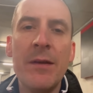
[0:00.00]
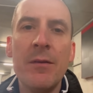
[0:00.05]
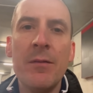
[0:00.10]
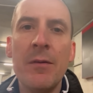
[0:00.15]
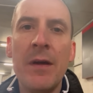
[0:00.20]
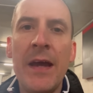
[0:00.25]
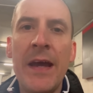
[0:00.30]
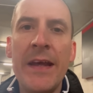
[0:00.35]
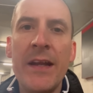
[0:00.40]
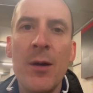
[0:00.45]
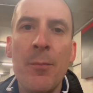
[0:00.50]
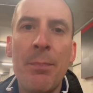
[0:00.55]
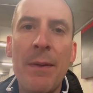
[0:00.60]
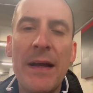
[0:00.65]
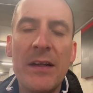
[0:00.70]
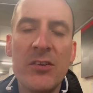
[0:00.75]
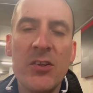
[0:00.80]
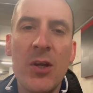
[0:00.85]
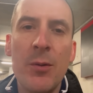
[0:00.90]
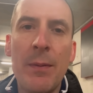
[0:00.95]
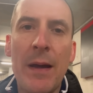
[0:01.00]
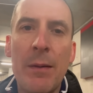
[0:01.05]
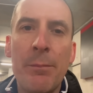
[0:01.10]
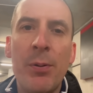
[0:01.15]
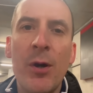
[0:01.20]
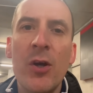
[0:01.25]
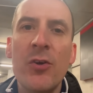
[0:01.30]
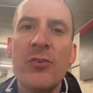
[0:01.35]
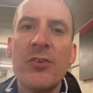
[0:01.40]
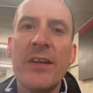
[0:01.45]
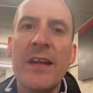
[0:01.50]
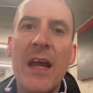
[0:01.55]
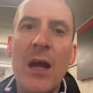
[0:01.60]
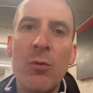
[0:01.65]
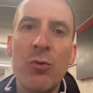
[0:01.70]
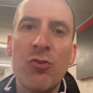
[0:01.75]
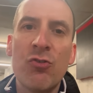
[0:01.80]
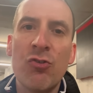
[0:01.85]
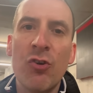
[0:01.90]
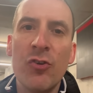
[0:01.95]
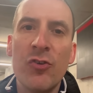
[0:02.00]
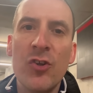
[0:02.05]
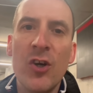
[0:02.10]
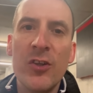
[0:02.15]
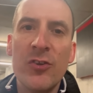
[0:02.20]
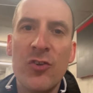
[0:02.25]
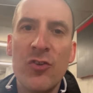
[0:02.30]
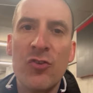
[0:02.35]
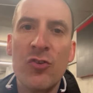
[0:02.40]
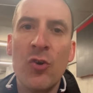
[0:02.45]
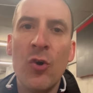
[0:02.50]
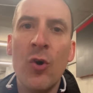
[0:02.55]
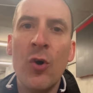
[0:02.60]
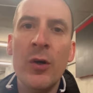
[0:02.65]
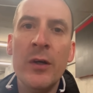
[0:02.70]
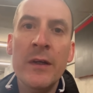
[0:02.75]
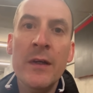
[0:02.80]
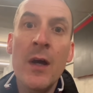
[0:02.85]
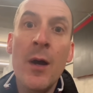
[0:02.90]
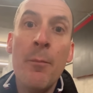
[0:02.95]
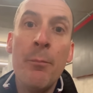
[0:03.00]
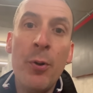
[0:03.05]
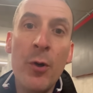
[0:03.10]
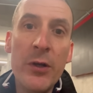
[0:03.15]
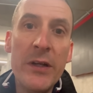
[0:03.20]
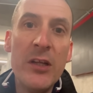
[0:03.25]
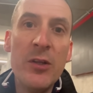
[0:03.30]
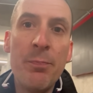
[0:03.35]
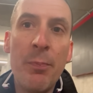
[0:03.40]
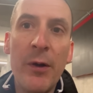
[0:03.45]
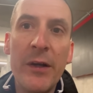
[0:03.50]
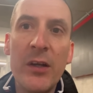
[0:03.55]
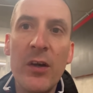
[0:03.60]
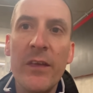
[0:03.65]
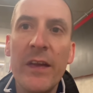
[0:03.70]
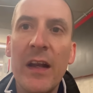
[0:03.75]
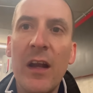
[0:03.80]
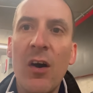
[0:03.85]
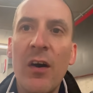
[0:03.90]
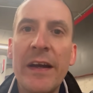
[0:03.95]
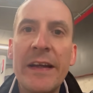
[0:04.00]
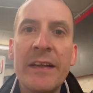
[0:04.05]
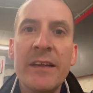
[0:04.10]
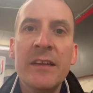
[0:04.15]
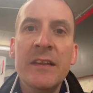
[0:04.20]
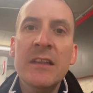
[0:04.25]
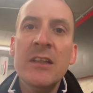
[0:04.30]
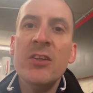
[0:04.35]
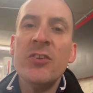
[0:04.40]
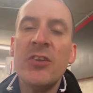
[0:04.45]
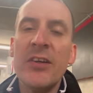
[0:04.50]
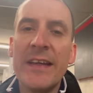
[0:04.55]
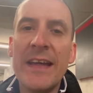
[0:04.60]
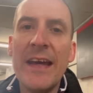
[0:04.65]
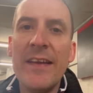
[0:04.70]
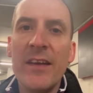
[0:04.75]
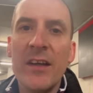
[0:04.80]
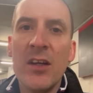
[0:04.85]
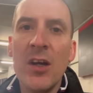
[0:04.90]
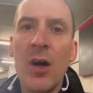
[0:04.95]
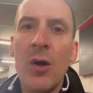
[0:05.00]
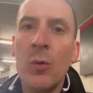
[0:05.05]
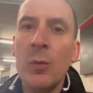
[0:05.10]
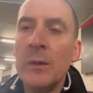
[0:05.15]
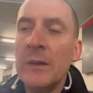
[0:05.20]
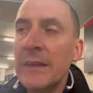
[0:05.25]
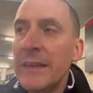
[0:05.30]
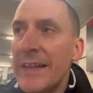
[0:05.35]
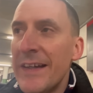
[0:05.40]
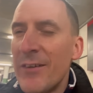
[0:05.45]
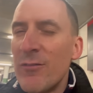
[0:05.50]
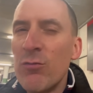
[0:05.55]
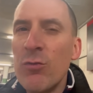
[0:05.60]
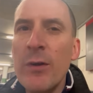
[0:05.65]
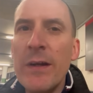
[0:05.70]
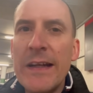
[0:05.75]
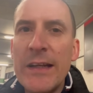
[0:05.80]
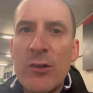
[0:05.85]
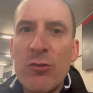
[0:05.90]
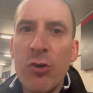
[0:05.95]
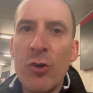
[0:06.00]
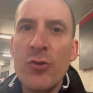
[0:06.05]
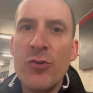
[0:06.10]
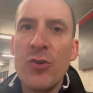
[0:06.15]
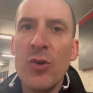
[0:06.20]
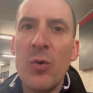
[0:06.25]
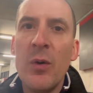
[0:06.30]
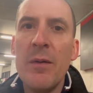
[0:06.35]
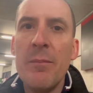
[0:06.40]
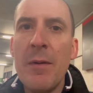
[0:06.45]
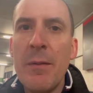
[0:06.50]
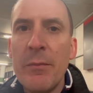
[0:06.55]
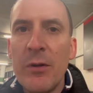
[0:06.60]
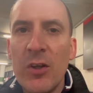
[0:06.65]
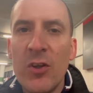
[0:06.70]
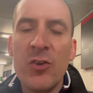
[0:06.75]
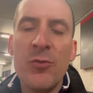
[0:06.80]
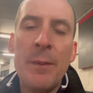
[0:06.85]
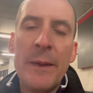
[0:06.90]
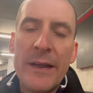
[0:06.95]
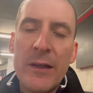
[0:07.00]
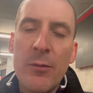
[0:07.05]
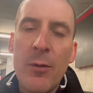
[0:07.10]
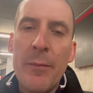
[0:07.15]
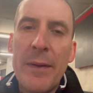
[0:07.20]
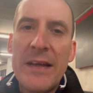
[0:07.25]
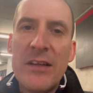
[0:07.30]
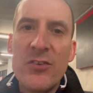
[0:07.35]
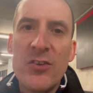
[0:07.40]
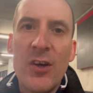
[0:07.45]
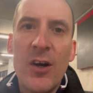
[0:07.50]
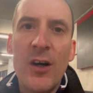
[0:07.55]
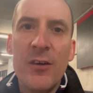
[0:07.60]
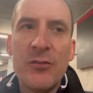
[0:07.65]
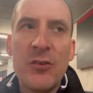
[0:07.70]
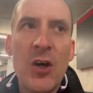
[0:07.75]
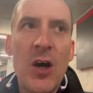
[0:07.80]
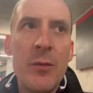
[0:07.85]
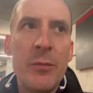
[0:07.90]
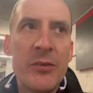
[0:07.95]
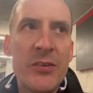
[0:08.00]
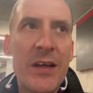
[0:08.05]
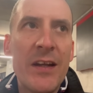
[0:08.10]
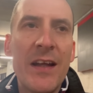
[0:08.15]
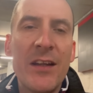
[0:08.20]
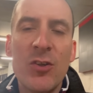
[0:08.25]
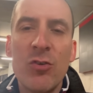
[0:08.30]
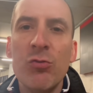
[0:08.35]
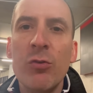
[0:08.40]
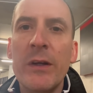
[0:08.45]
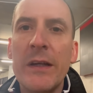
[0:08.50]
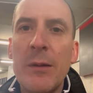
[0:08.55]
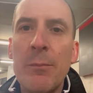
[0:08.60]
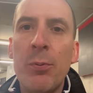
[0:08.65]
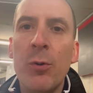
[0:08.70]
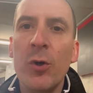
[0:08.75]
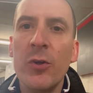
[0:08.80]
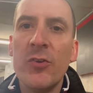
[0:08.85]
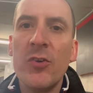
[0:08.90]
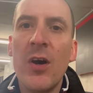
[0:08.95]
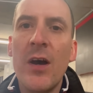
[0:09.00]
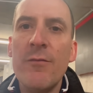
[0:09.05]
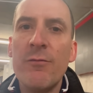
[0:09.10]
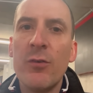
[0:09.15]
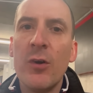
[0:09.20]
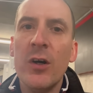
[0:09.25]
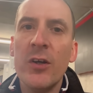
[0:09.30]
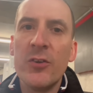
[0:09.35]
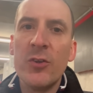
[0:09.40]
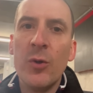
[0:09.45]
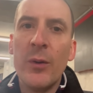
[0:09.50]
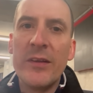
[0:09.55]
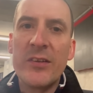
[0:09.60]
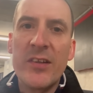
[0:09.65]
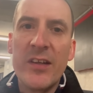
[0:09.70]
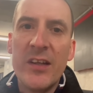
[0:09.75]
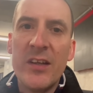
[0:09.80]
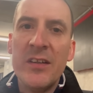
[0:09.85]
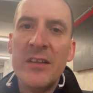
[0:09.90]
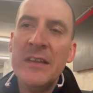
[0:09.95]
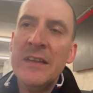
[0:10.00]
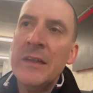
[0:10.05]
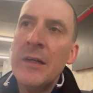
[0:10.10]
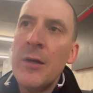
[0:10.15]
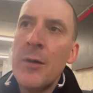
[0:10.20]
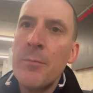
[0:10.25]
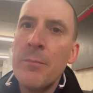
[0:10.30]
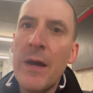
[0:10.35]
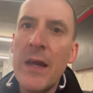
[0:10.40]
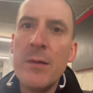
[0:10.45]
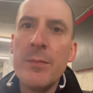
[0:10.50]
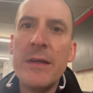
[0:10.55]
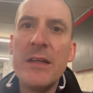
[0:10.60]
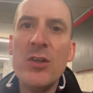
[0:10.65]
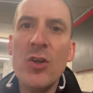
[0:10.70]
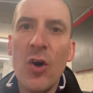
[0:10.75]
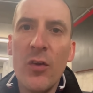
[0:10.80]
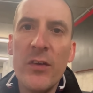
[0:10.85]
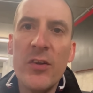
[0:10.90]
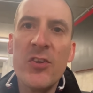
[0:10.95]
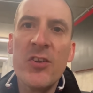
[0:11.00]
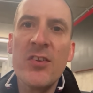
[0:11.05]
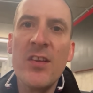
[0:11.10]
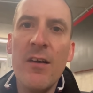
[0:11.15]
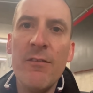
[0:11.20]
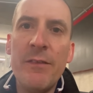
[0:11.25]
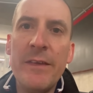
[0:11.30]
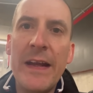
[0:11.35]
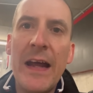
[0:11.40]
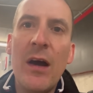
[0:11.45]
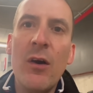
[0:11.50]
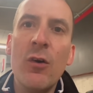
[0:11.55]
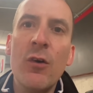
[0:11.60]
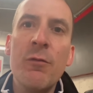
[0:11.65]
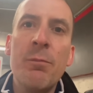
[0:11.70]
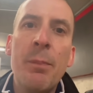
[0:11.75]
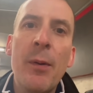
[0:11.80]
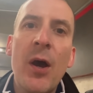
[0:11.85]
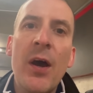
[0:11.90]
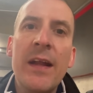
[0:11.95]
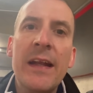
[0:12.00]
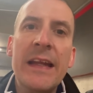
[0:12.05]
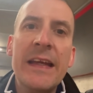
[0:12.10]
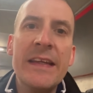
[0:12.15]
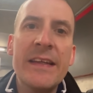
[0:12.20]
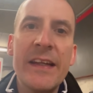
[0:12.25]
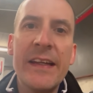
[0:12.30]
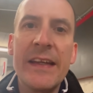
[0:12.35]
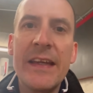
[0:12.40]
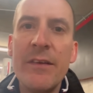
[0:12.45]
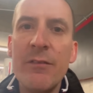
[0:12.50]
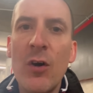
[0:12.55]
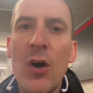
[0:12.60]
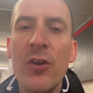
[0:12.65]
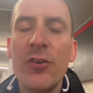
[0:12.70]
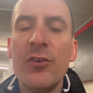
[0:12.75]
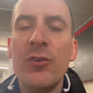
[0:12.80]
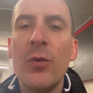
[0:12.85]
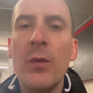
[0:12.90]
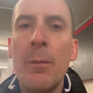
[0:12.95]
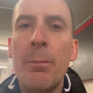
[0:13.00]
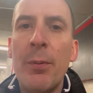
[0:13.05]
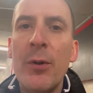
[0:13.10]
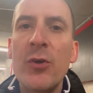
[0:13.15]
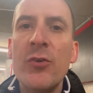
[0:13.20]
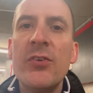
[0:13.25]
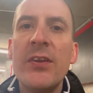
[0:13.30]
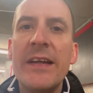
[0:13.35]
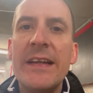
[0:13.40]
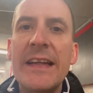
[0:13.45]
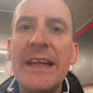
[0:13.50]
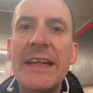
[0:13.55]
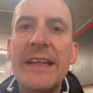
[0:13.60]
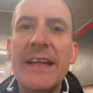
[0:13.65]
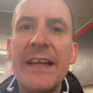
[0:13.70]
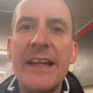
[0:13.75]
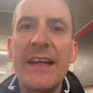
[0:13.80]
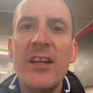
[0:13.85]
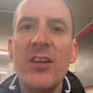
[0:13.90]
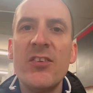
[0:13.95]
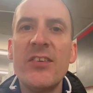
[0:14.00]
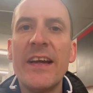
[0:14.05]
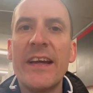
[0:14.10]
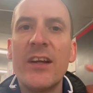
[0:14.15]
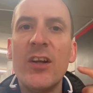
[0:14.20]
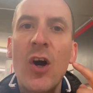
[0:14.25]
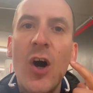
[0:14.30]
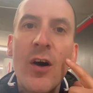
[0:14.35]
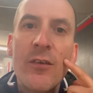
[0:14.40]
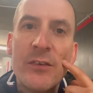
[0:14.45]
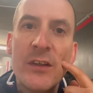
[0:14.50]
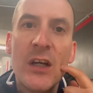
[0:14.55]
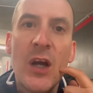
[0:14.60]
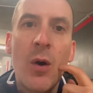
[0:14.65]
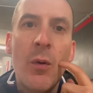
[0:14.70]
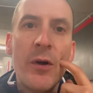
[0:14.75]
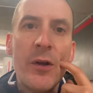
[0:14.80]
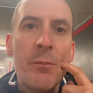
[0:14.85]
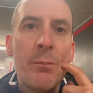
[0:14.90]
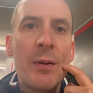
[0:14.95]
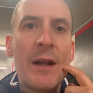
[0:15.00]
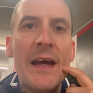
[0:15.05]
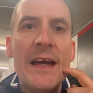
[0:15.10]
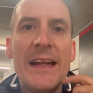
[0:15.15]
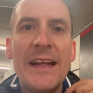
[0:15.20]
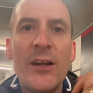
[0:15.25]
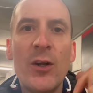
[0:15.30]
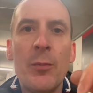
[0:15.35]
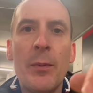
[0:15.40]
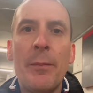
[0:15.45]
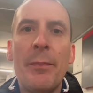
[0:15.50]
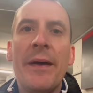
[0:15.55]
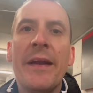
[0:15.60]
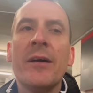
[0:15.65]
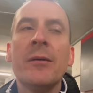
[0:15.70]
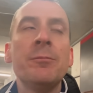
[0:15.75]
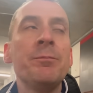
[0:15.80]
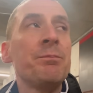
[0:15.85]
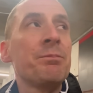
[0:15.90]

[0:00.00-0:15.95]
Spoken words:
the header back to the back post, and there was Trossard to score, putting his body on the line to get the goal. Really crucial. I remember speaking to my mates at half-time and saying that's a really important time for Arsenal. That's going to maybe knock the stuffing out of Burnley, going to give Arsenal the boost they needed in the second half to go on and play a little bit better.